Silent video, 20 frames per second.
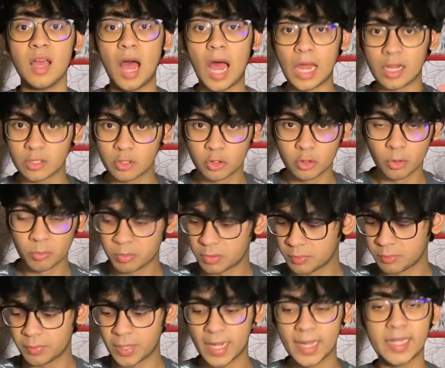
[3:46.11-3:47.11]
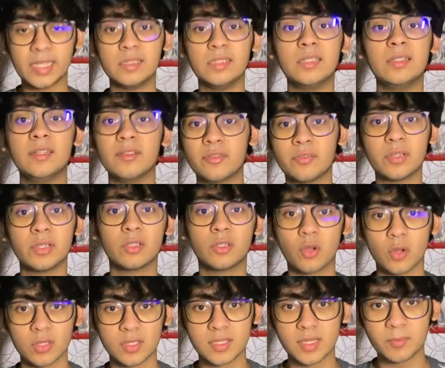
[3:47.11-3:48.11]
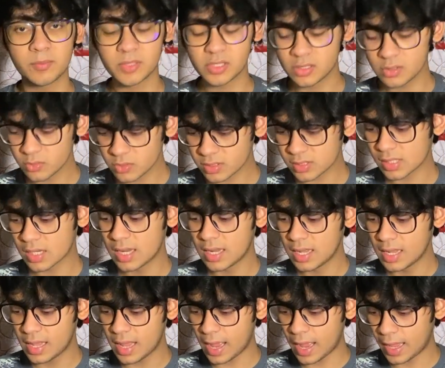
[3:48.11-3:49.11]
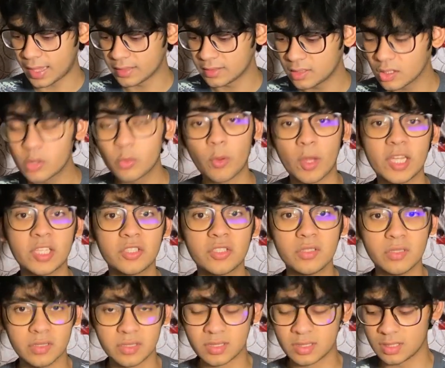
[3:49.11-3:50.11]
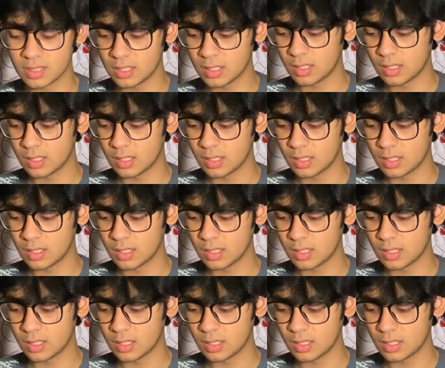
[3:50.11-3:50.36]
are grouped by the different concepts used, and the questions